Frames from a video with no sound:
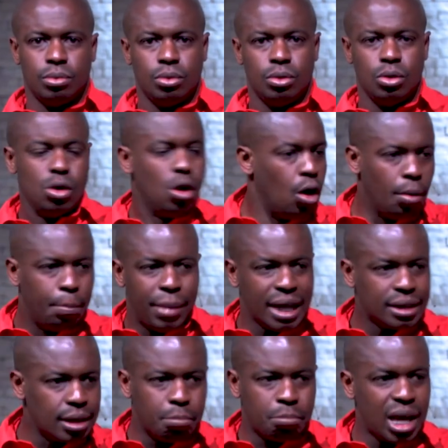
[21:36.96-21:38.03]
No
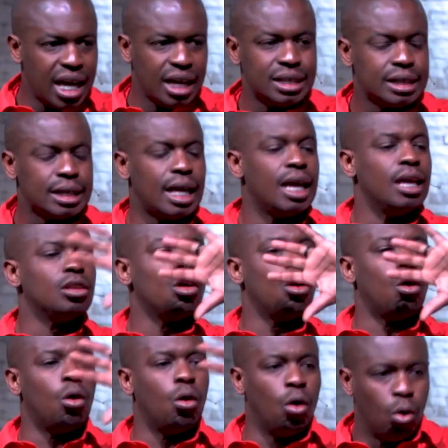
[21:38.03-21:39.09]
better place in the
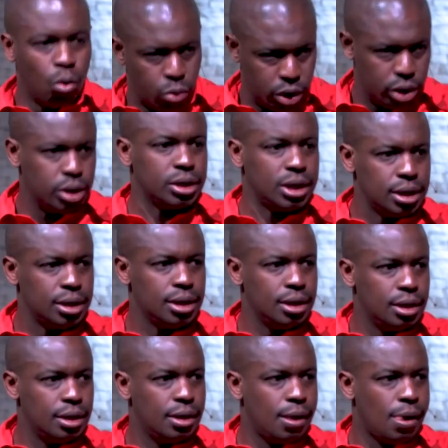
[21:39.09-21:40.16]
whole world
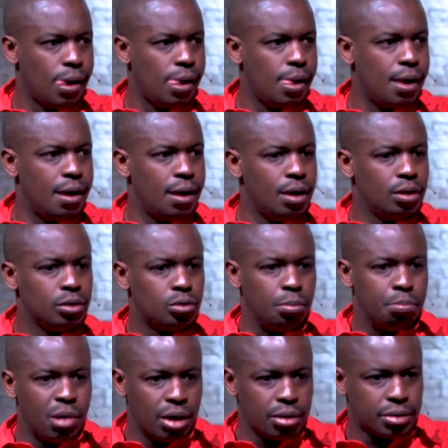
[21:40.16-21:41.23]
to
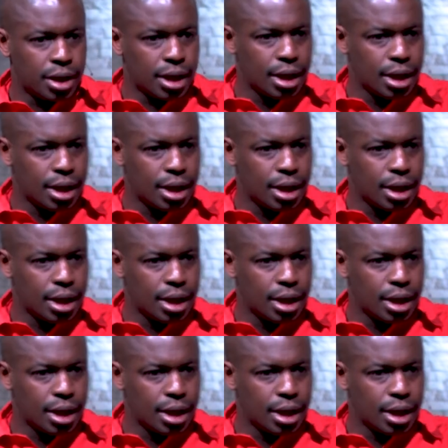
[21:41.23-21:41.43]
both